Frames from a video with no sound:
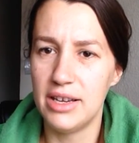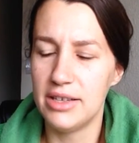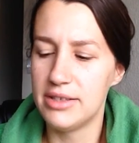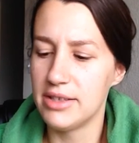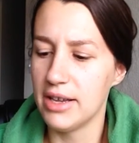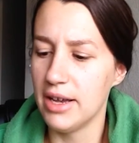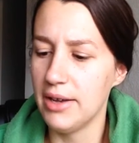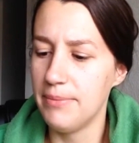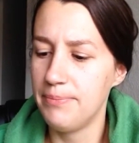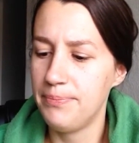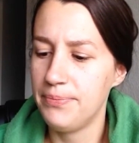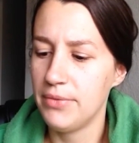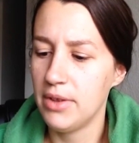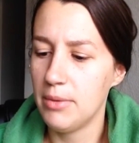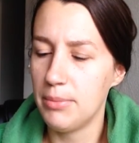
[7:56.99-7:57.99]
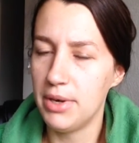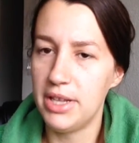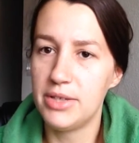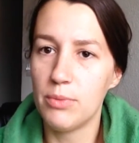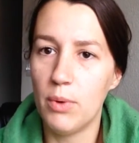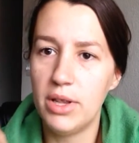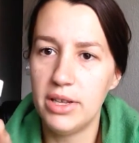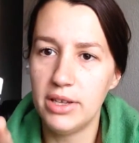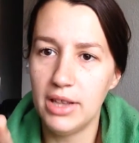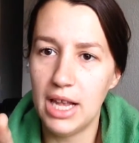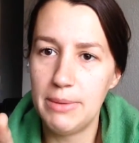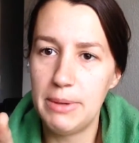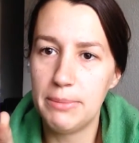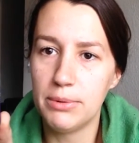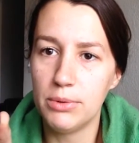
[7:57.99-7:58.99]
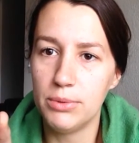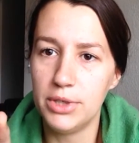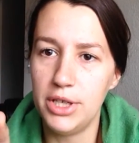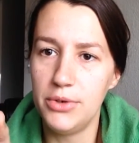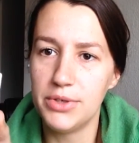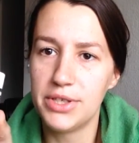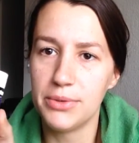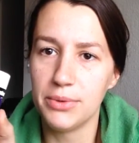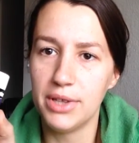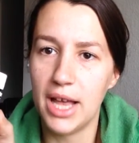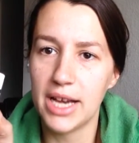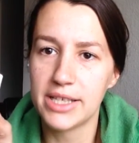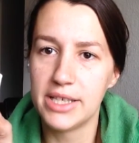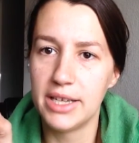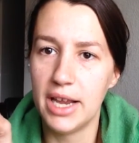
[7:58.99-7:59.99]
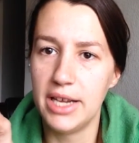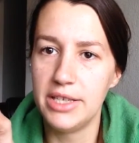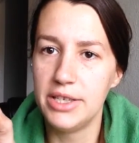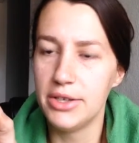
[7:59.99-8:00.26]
But it's one that a lot of people will use to relax at night